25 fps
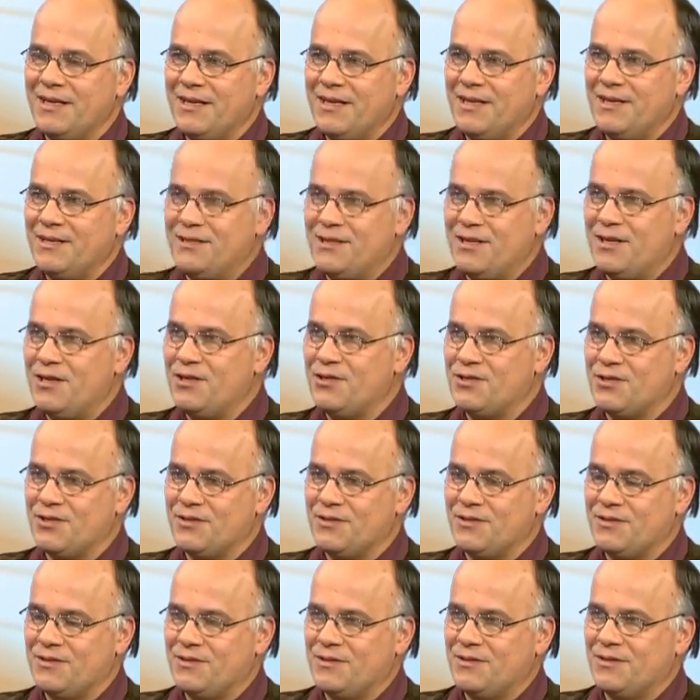
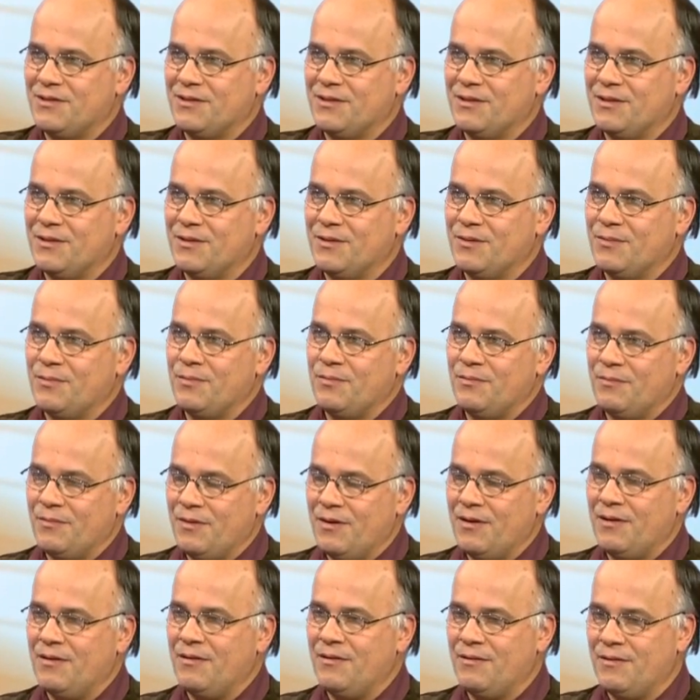intelligent uh,
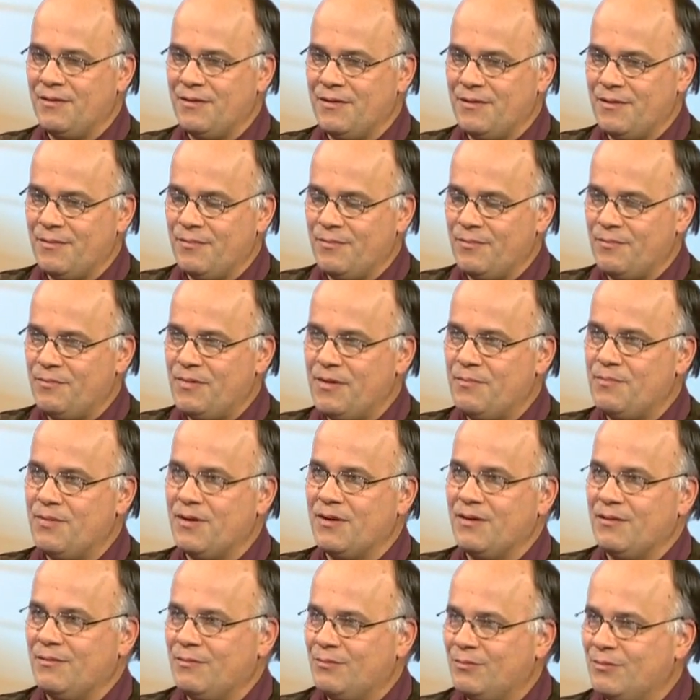um,
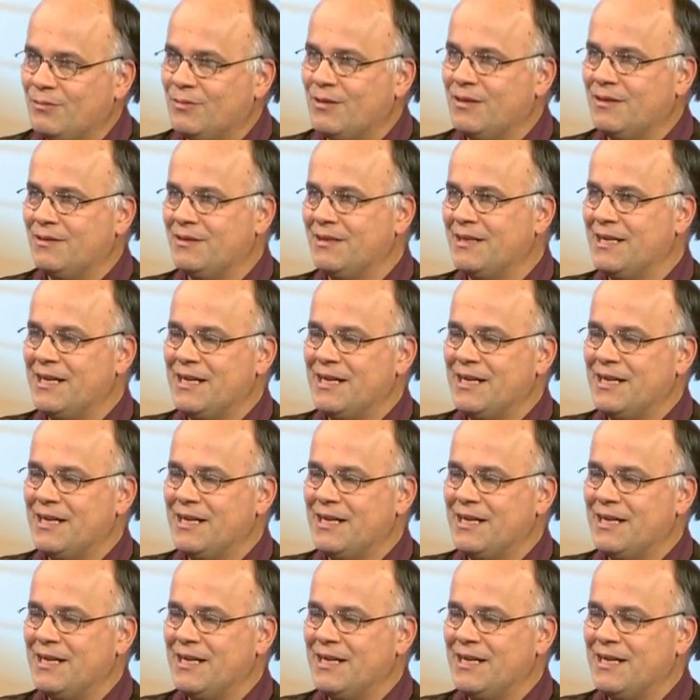people uh,